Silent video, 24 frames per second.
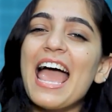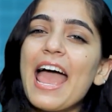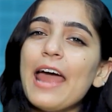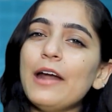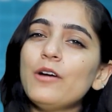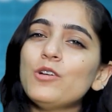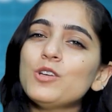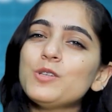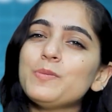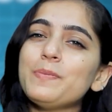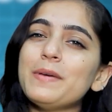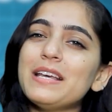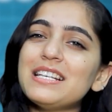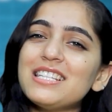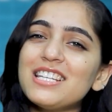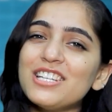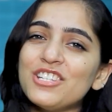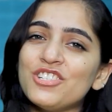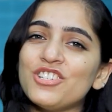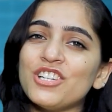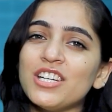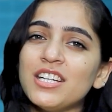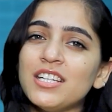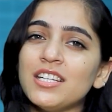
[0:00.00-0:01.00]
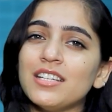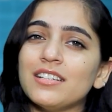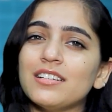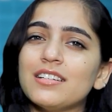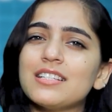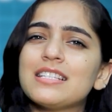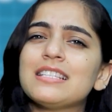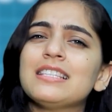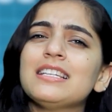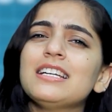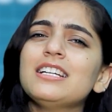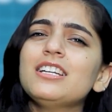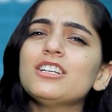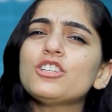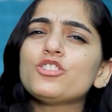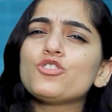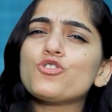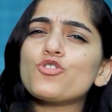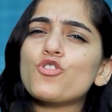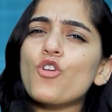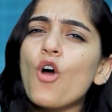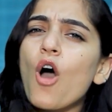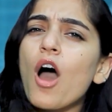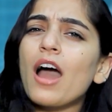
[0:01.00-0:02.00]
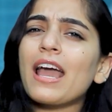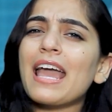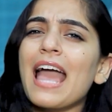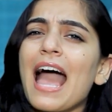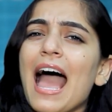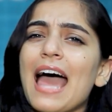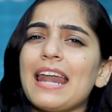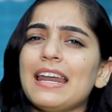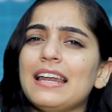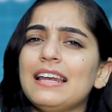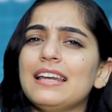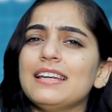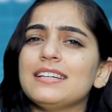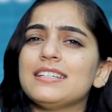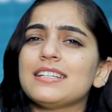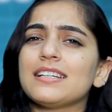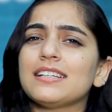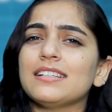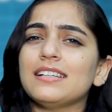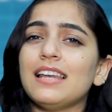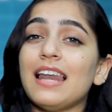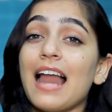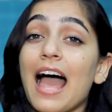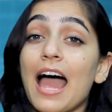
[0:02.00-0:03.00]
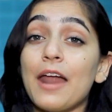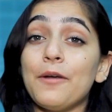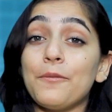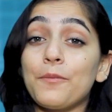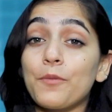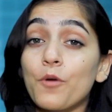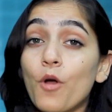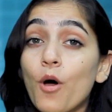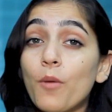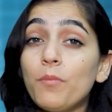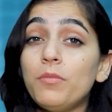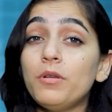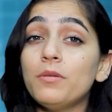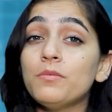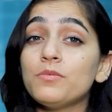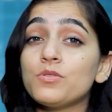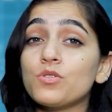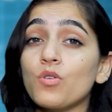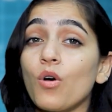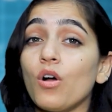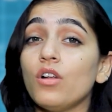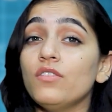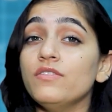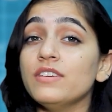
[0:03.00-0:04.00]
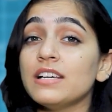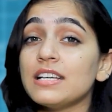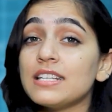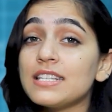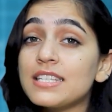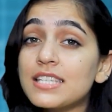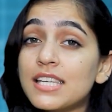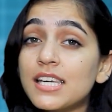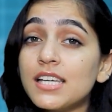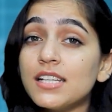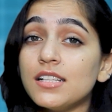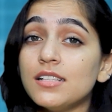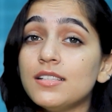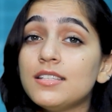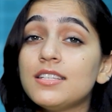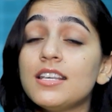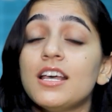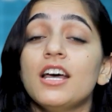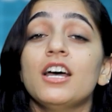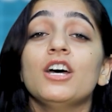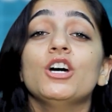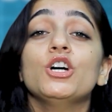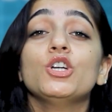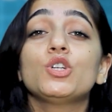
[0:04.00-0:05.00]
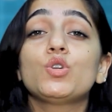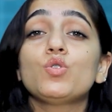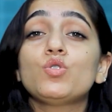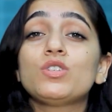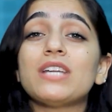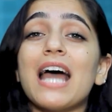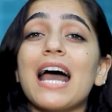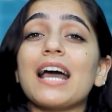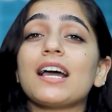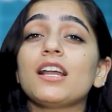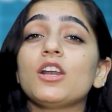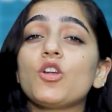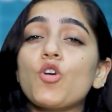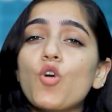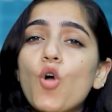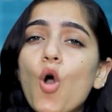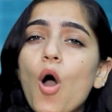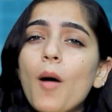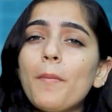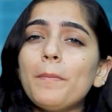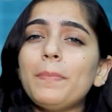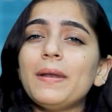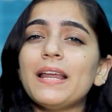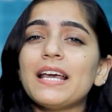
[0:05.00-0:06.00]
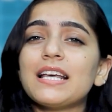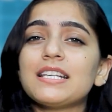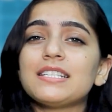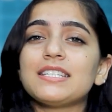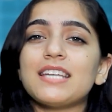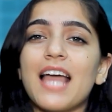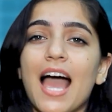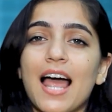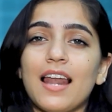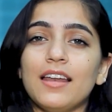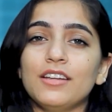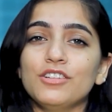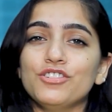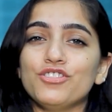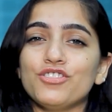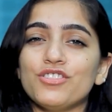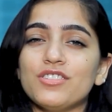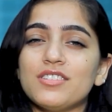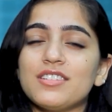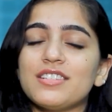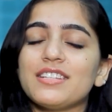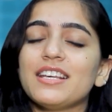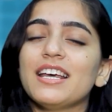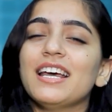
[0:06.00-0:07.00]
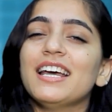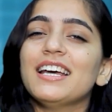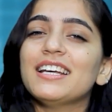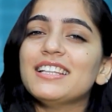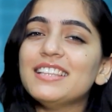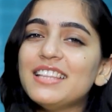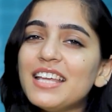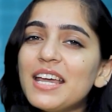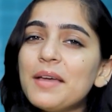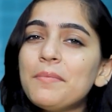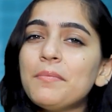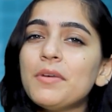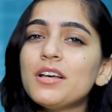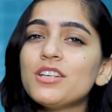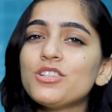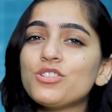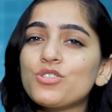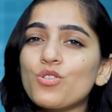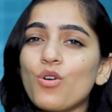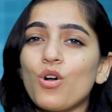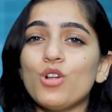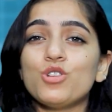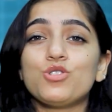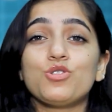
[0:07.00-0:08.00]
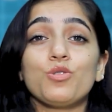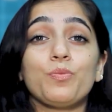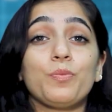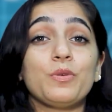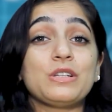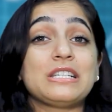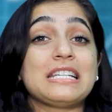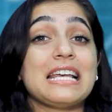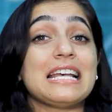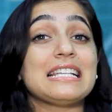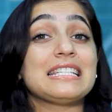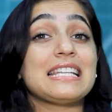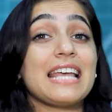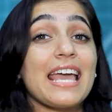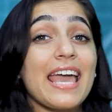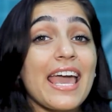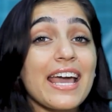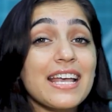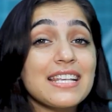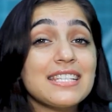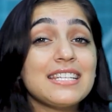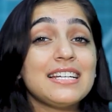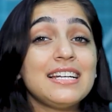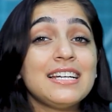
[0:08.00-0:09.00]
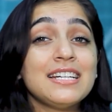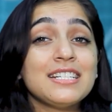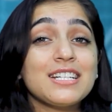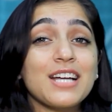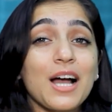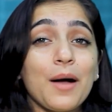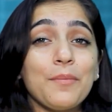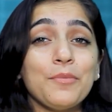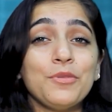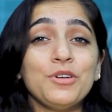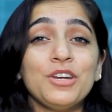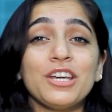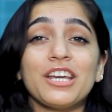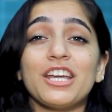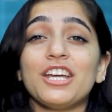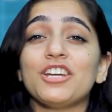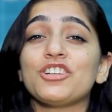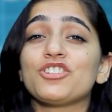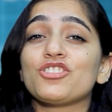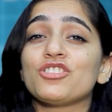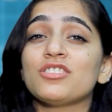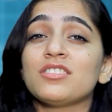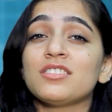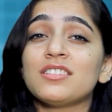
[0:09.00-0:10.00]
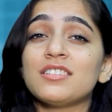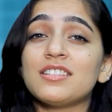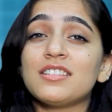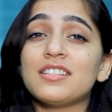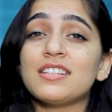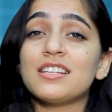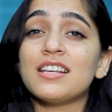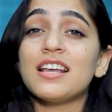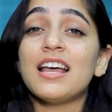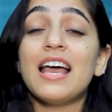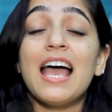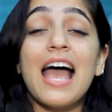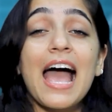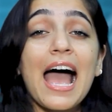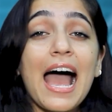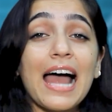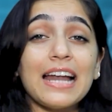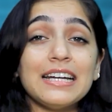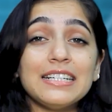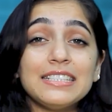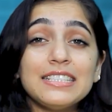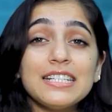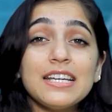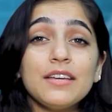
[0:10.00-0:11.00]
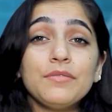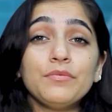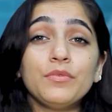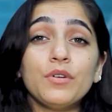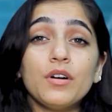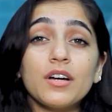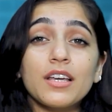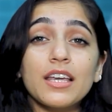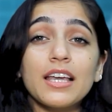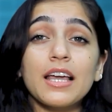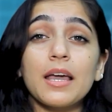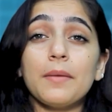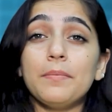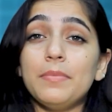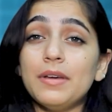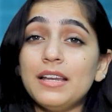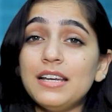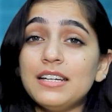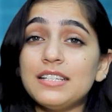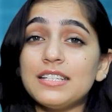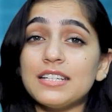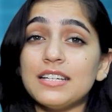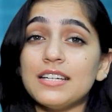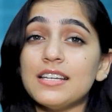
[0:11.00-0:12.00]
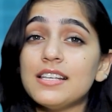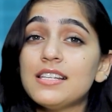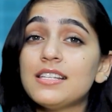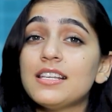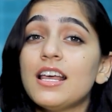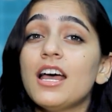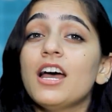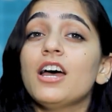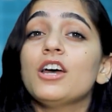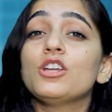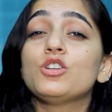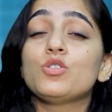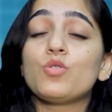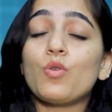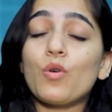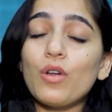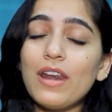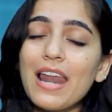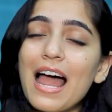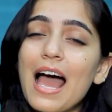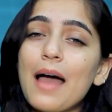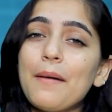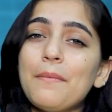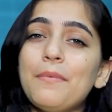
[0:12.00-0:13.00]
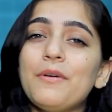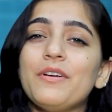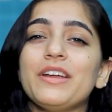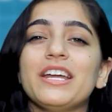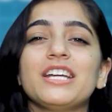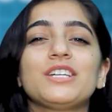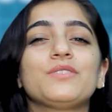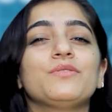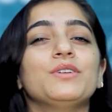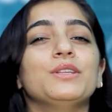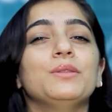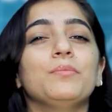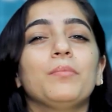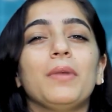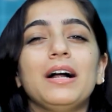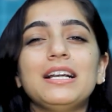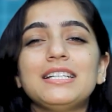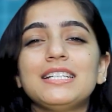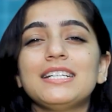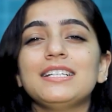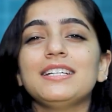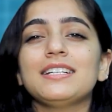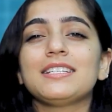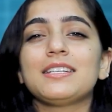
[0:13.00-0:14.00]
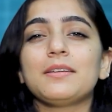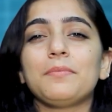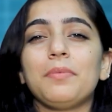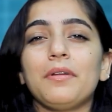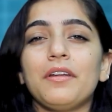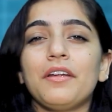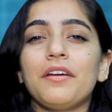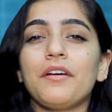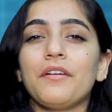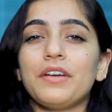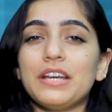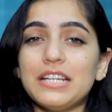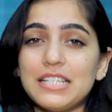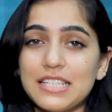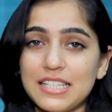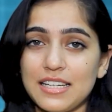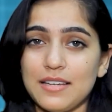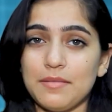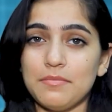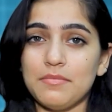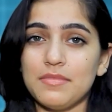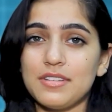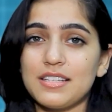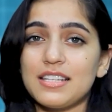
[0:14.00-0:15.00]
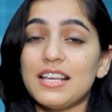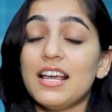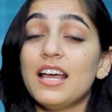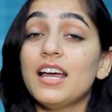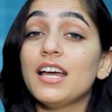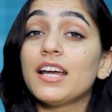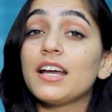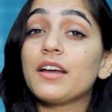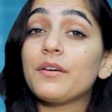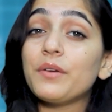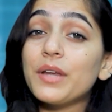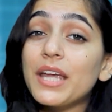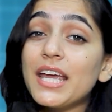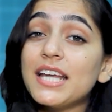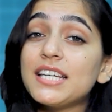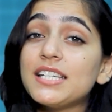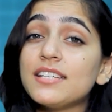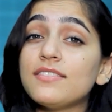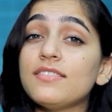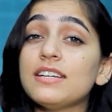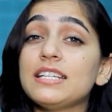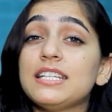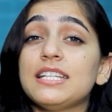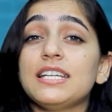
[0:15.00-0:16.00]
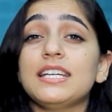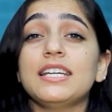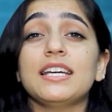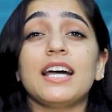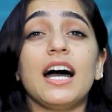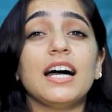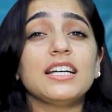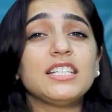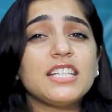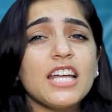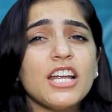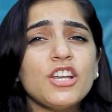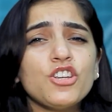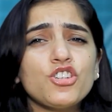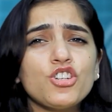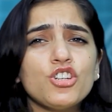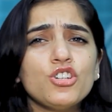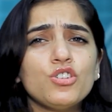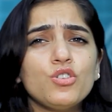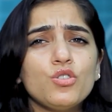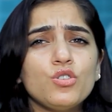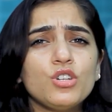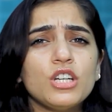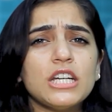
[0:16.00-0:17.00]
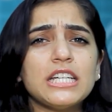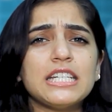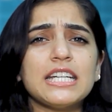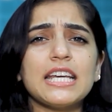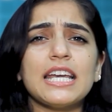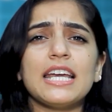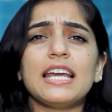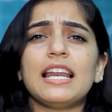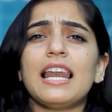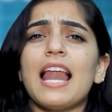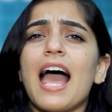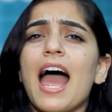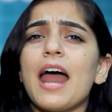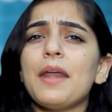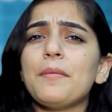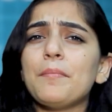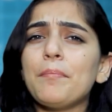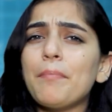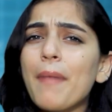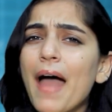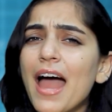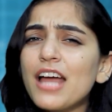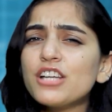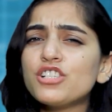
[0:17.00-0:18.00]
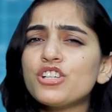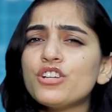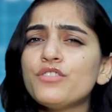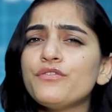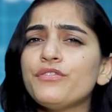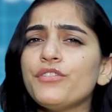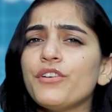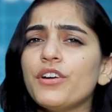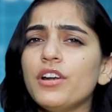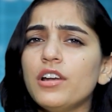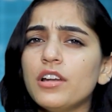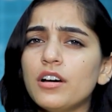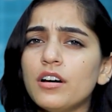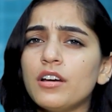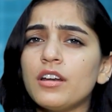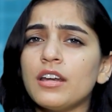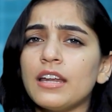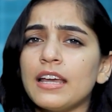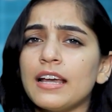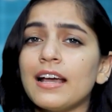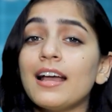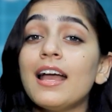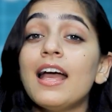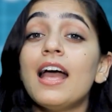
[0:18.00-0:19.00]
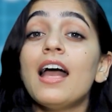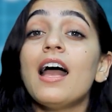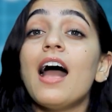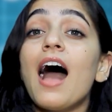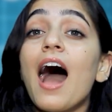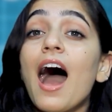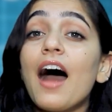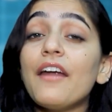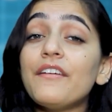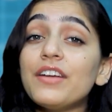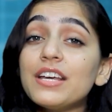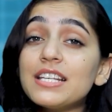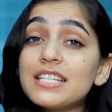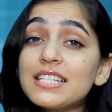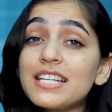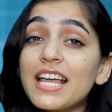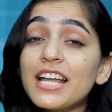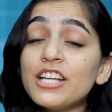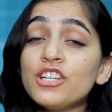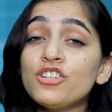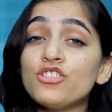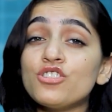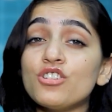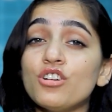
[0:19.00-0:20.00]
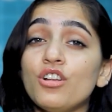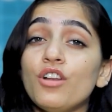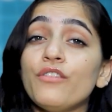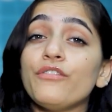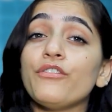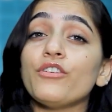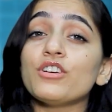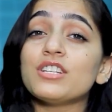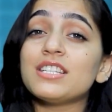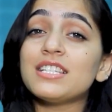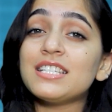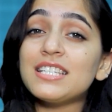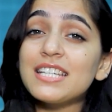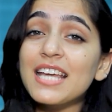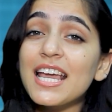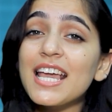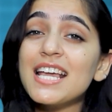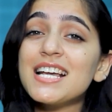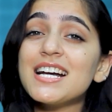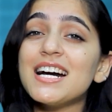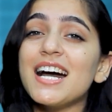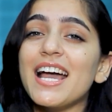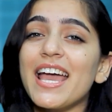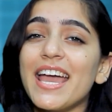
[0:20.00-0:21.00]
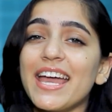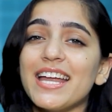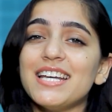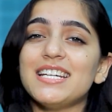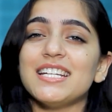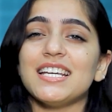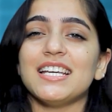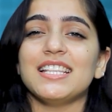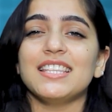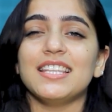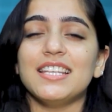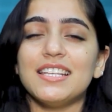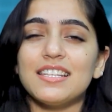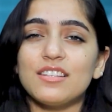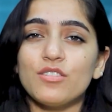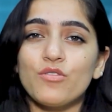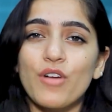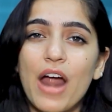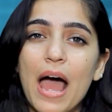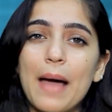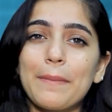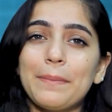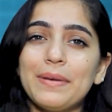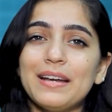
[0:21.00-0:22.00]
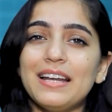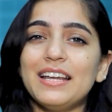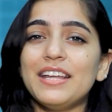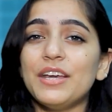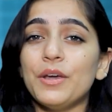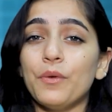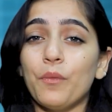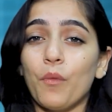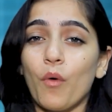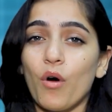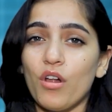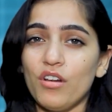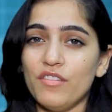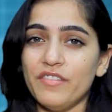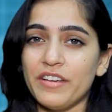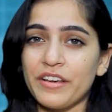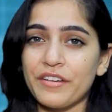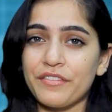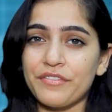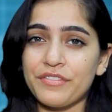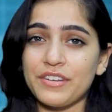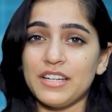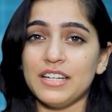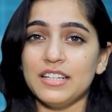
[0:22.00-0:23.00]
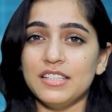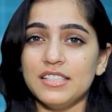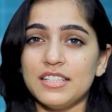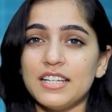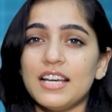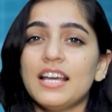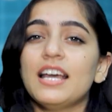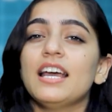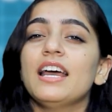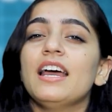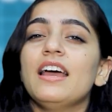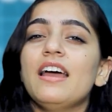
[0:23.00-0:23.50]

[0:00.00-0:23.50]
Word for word: Aerospace engineers need a strong analytical and problem-solving skills to tackle complex challenges. They must also possess excellent communications and team-working abilities to collaborate with multidisciplinary teams. Creativity, attention to detail, and passion for learning are essential for staying ahead in this rapidly evolving field.